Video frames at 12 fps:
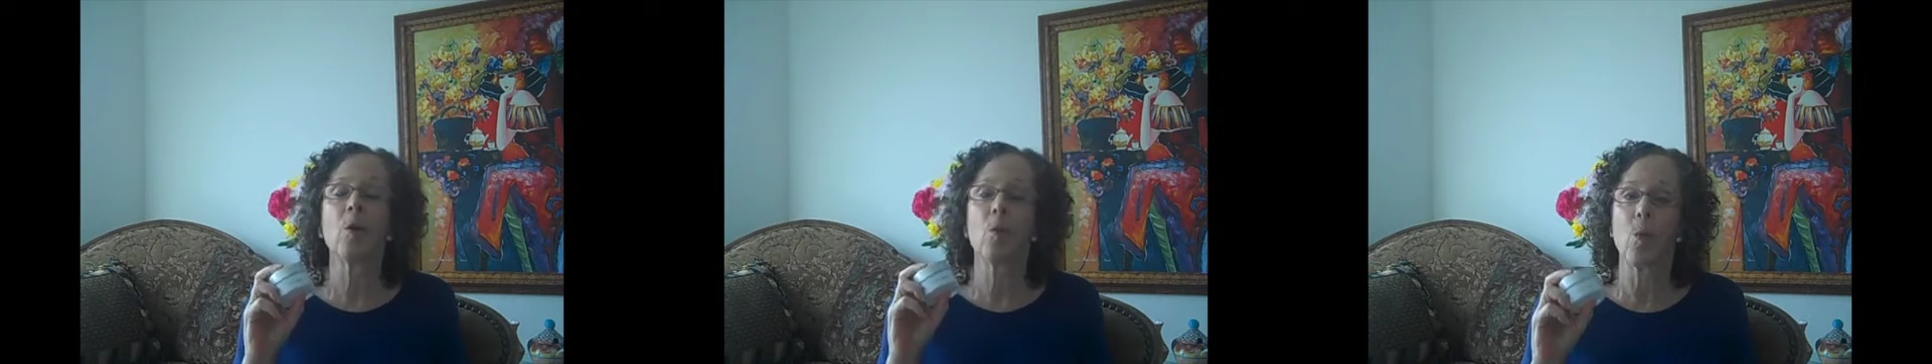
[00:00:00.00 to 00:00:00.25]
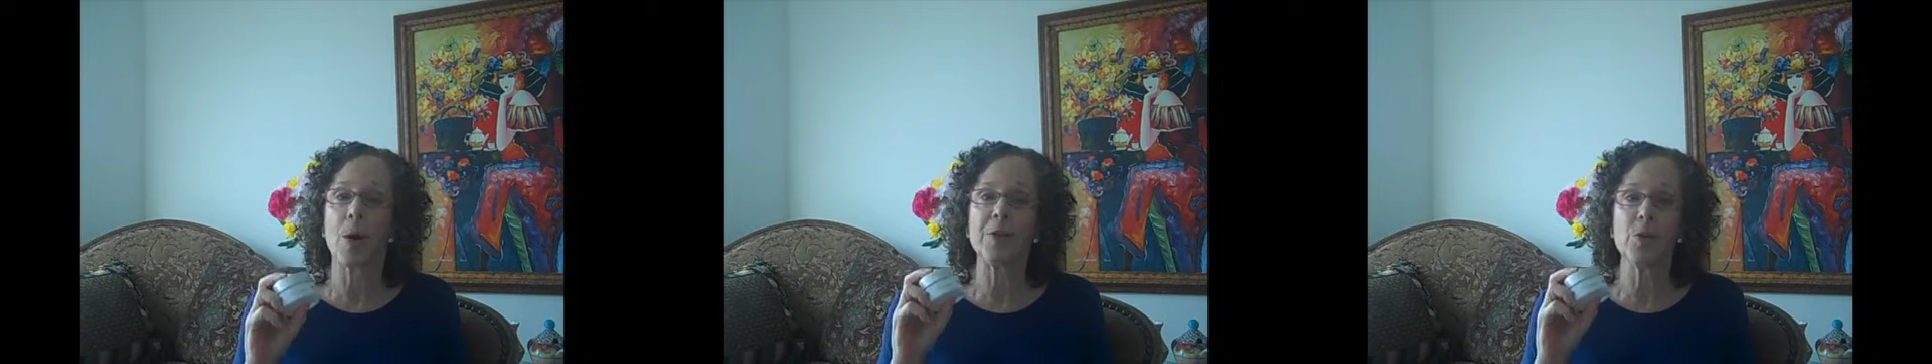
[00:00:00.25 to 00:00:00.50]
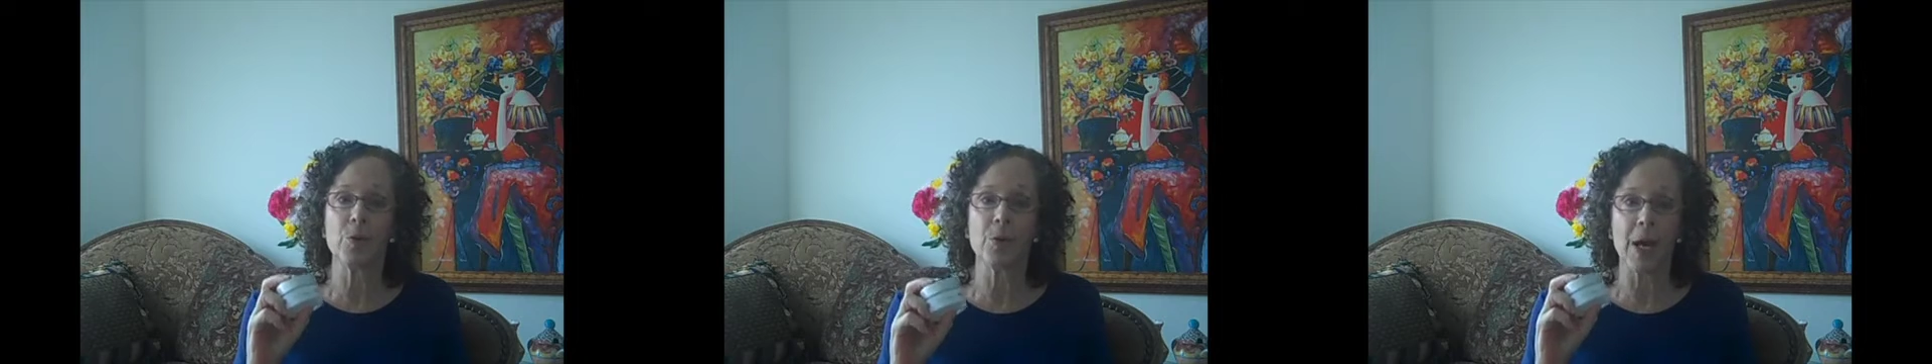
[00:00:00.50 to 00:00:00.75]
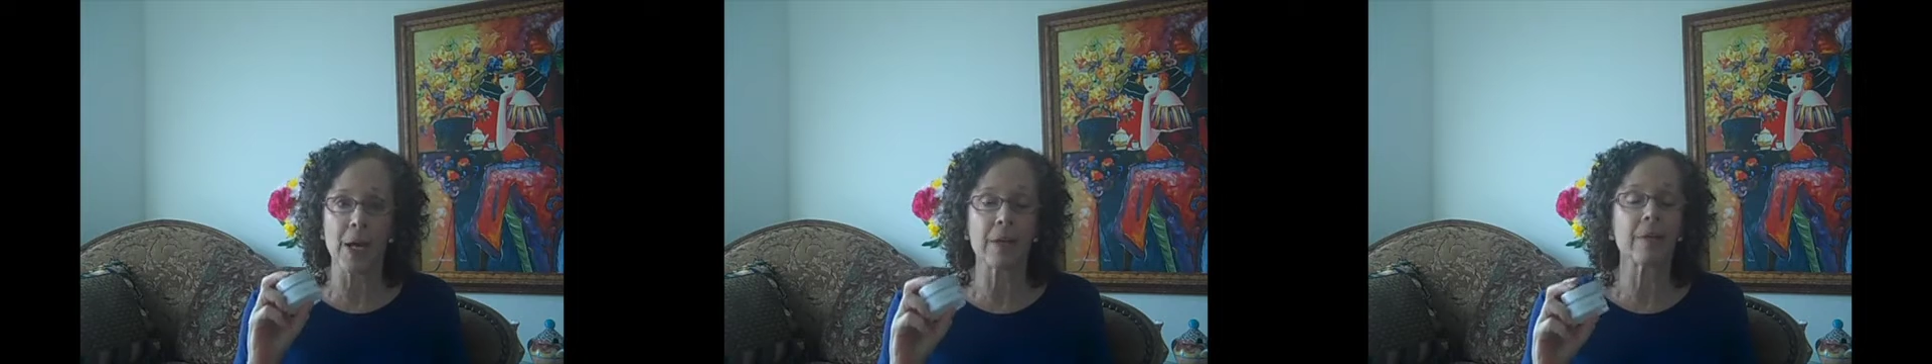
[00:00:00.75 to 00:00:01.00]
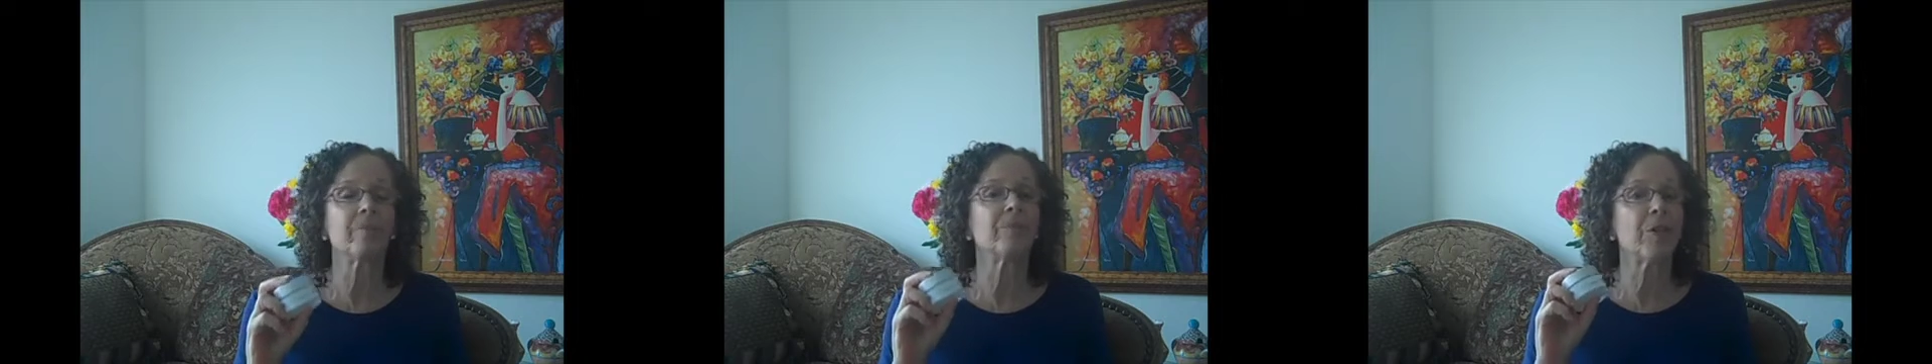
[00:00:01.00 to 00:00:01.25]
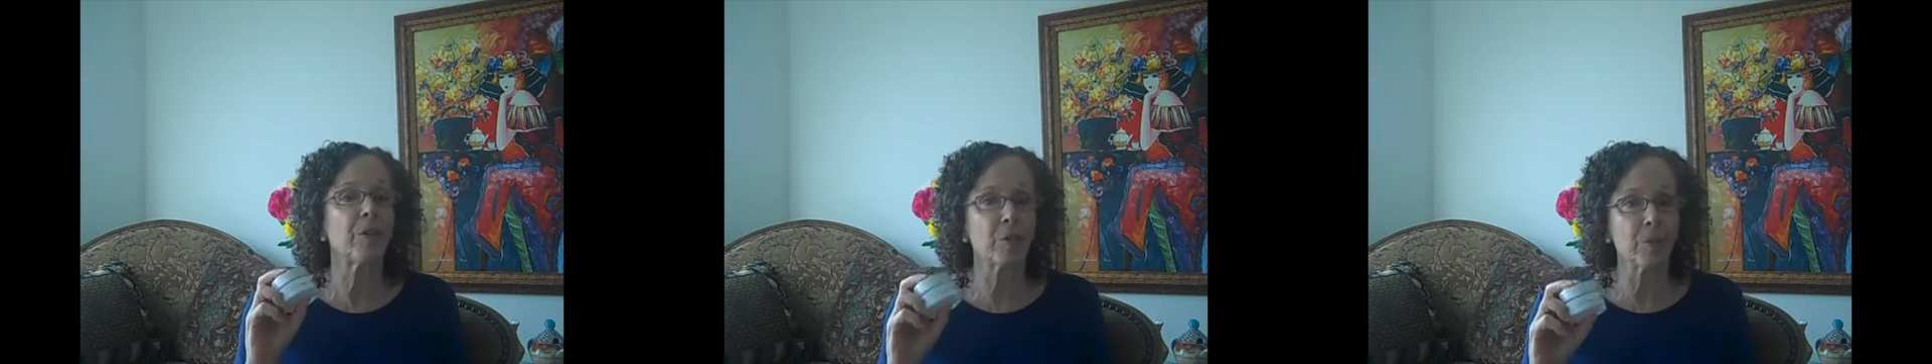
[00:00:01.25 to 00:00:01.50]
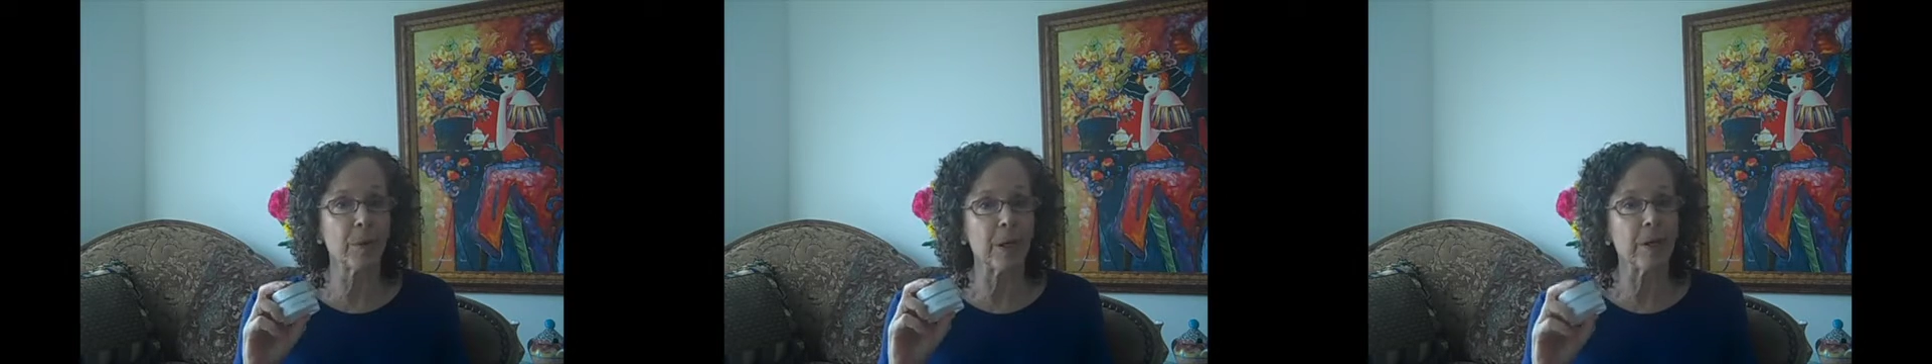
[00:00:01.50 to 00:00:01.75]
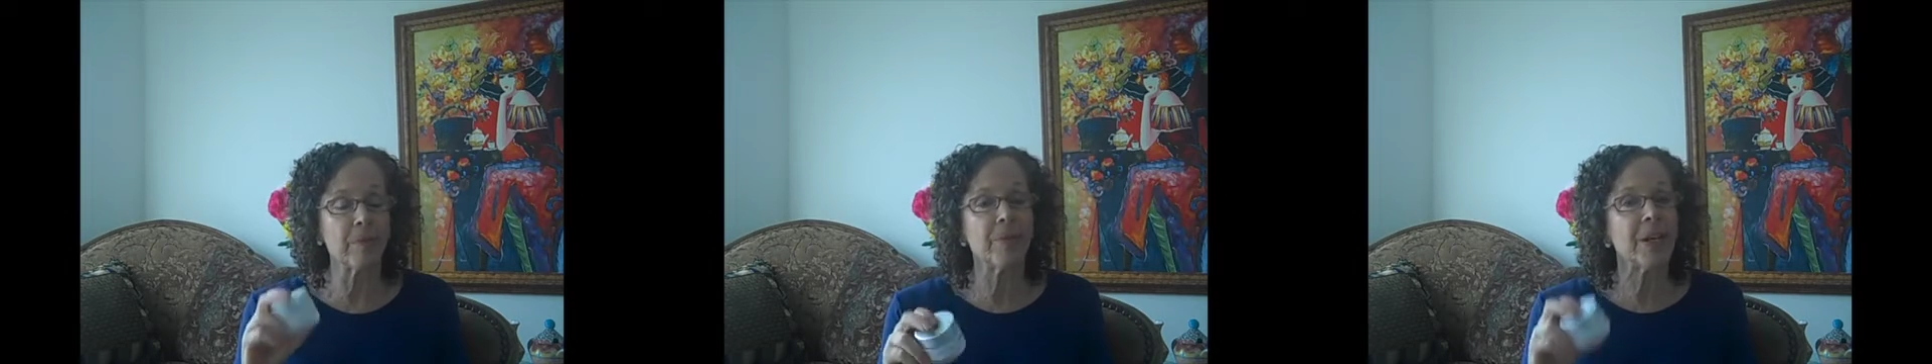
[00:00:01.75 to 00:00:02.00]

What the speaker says: when you get three.